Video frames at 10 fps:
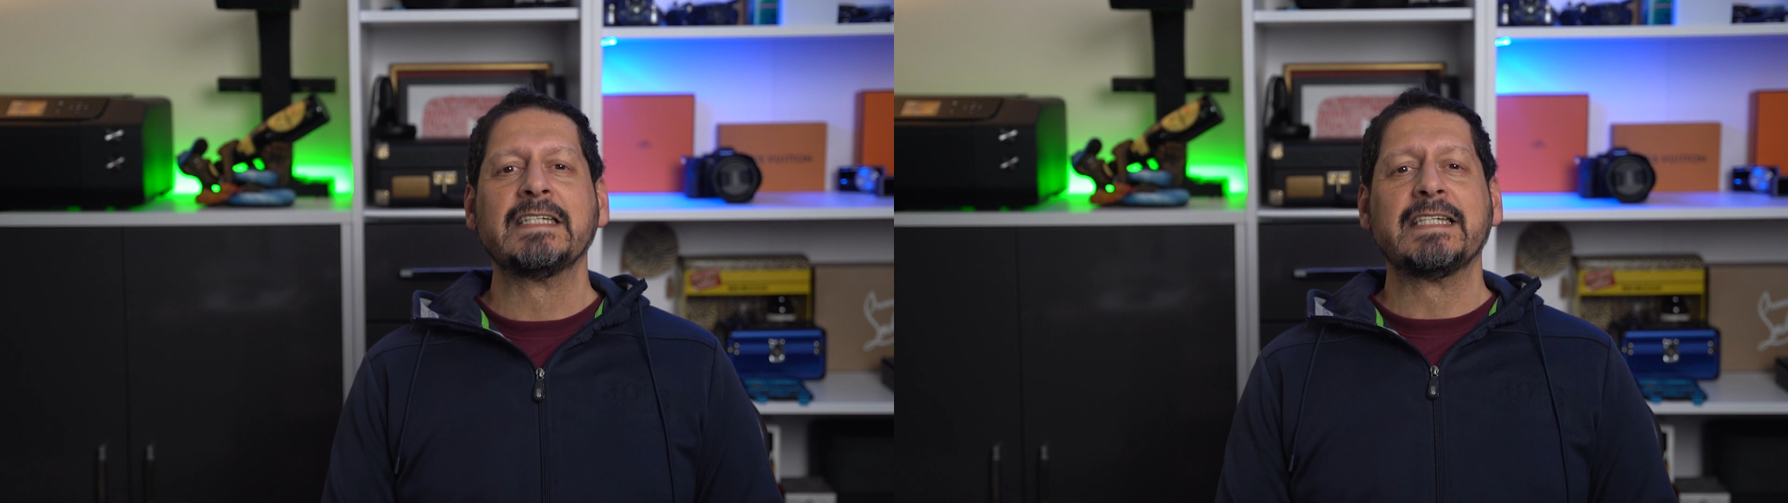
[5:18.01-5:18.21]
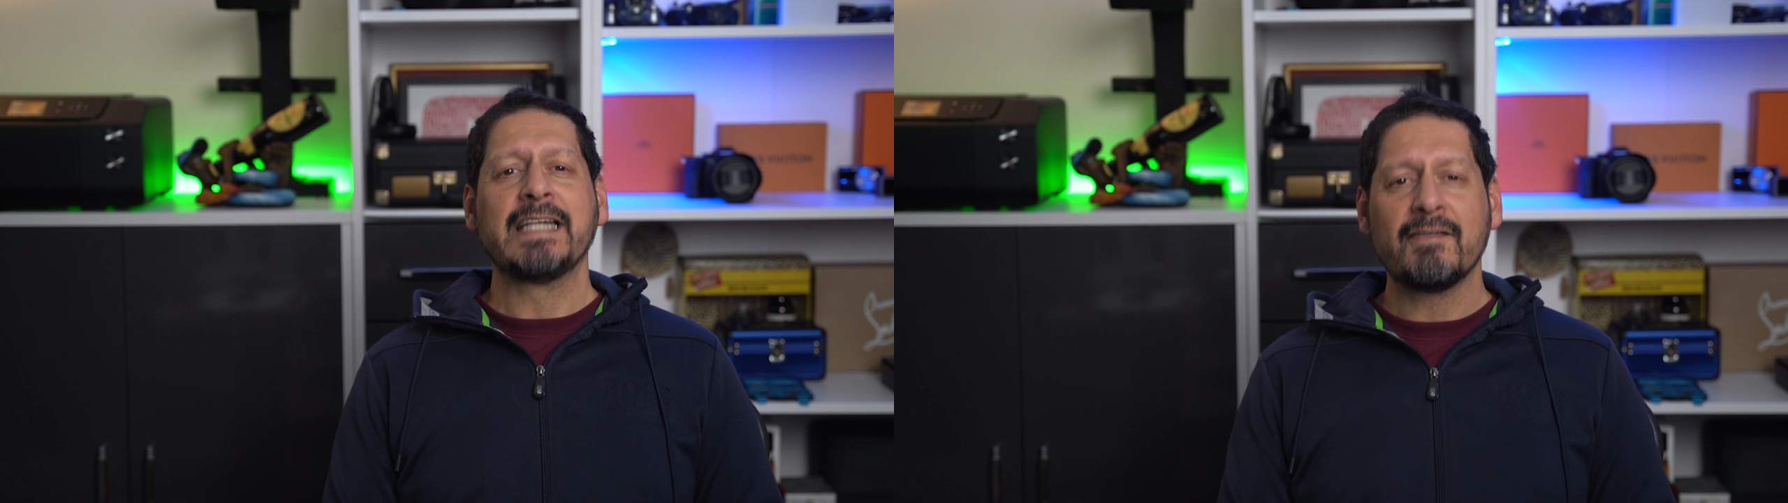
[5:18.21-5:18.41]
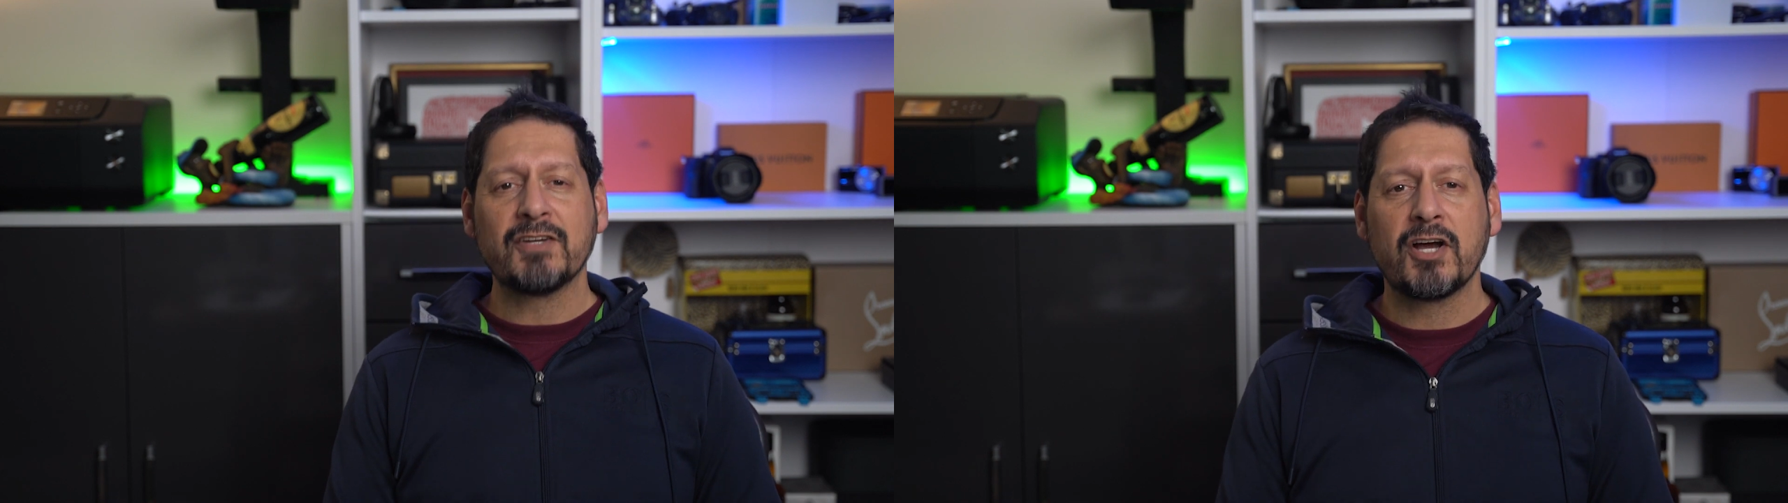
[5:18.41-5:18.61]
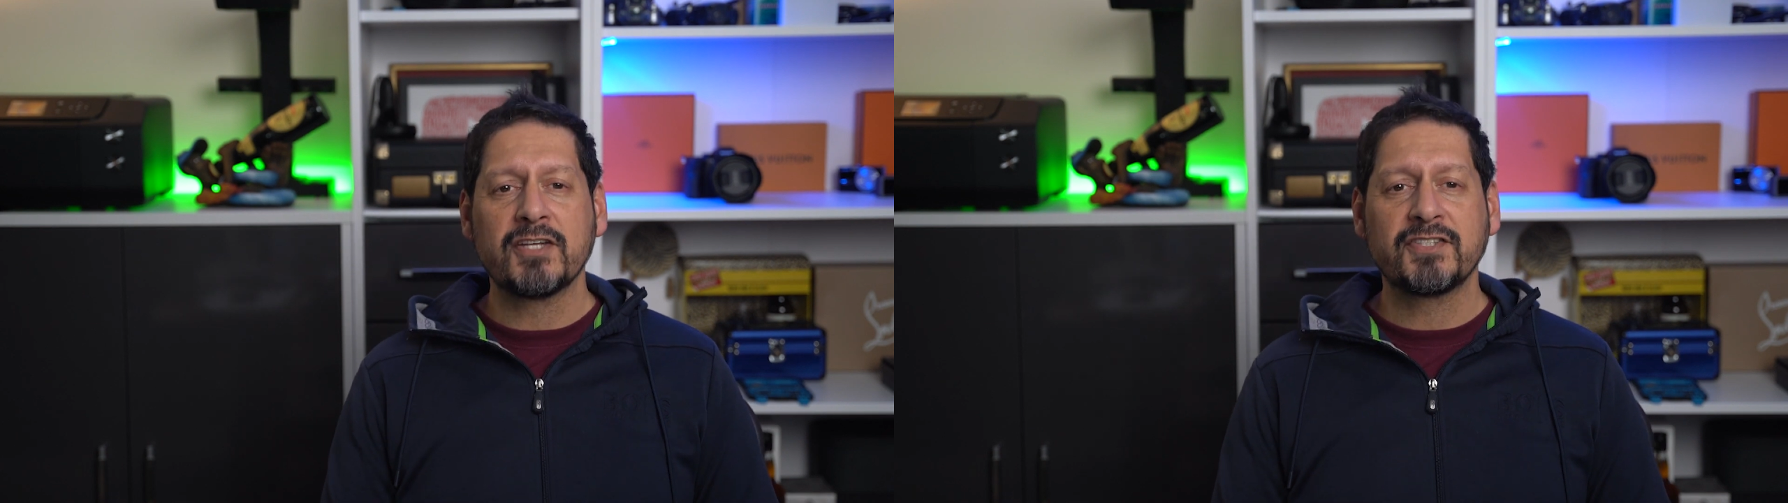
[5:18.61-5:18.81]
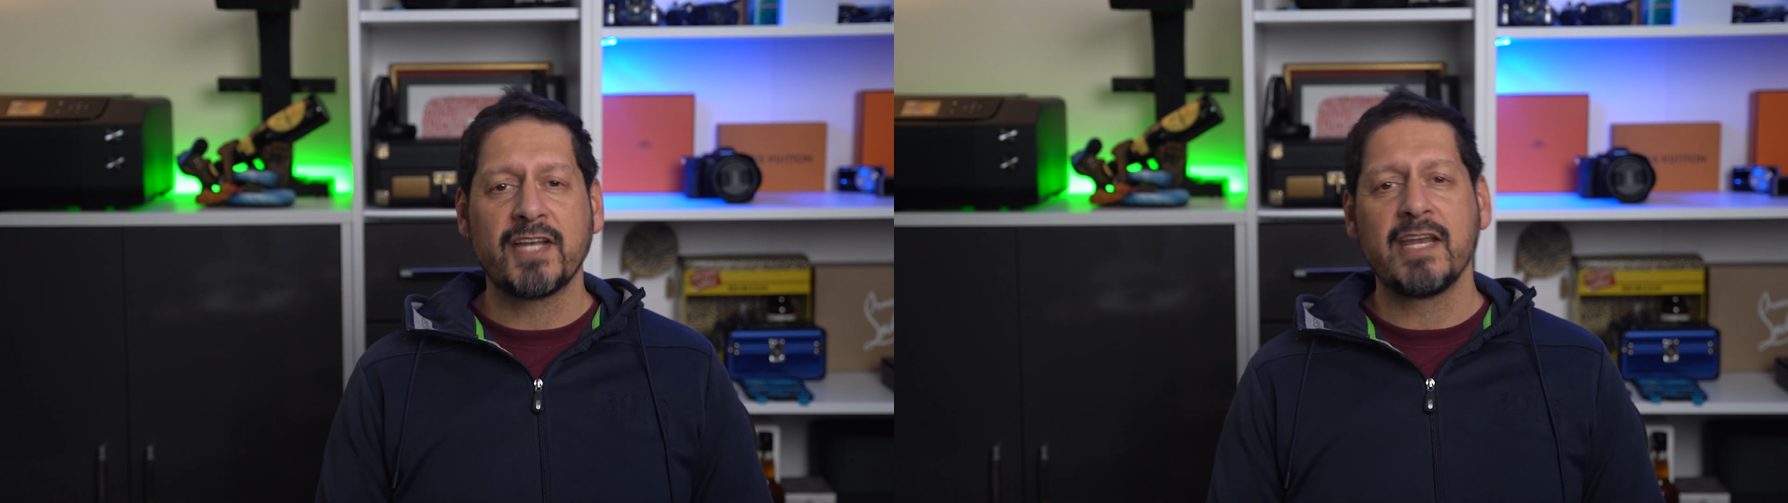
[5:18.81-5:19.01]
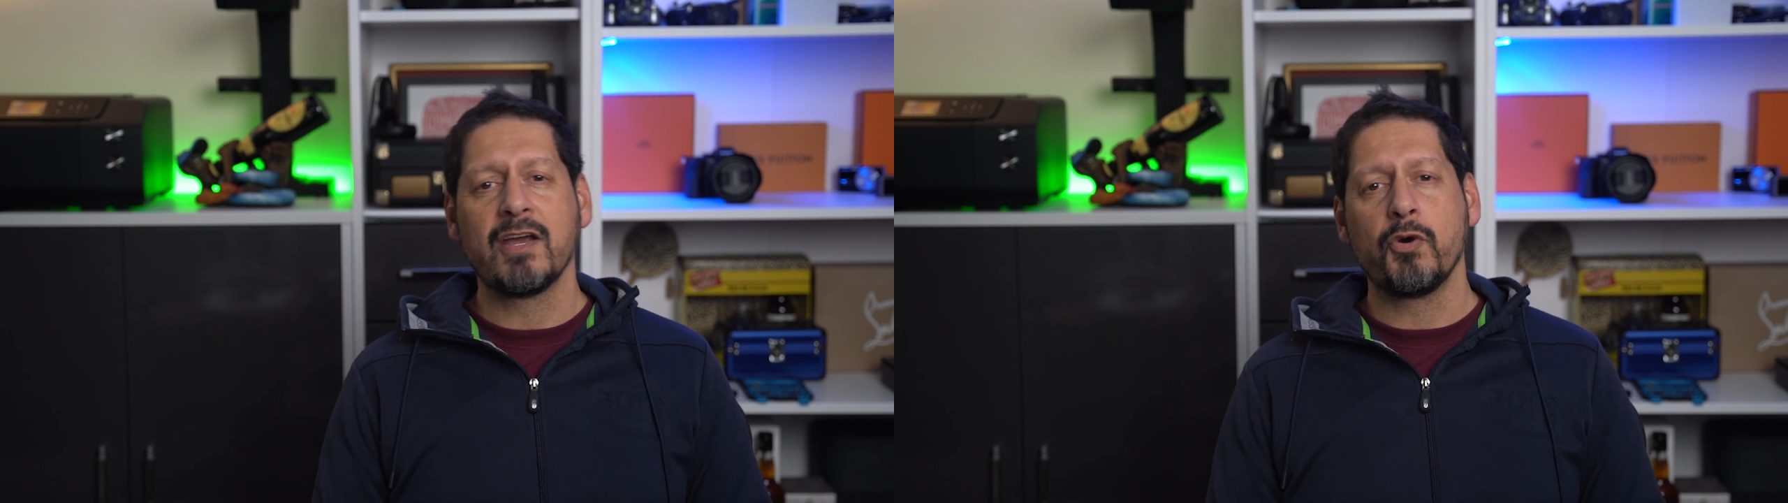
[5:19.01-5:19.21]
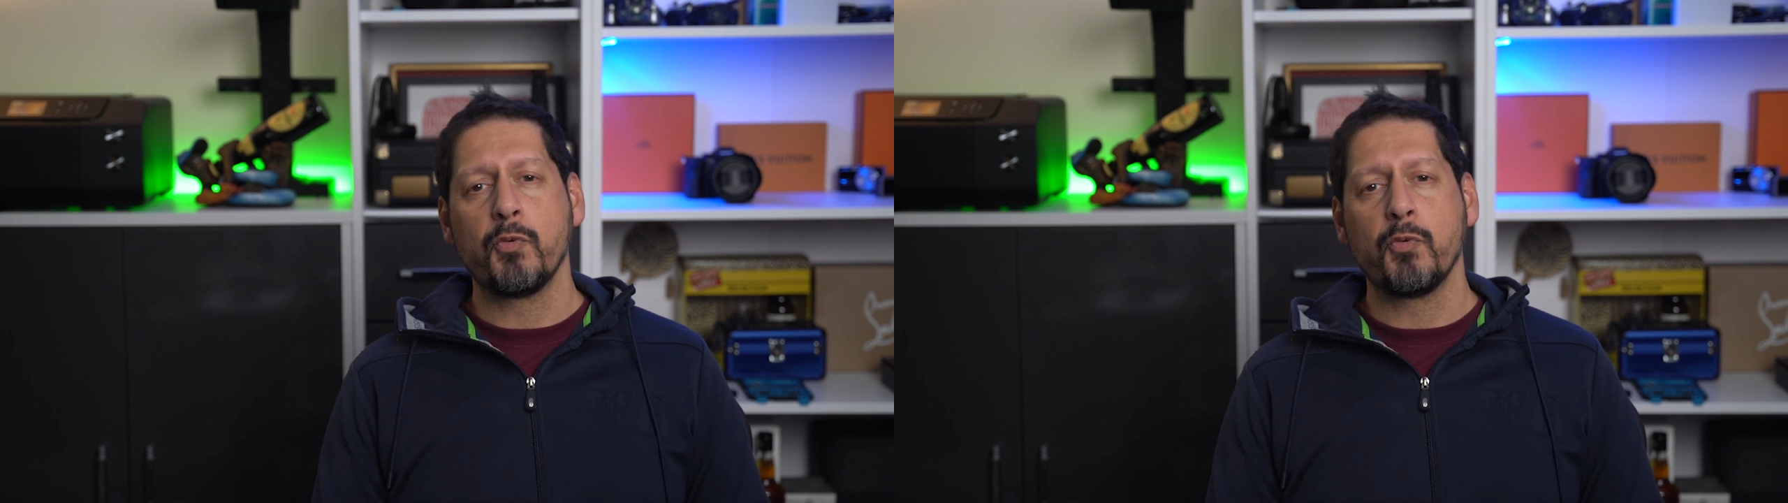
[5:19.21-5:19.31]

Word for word: The other nice thing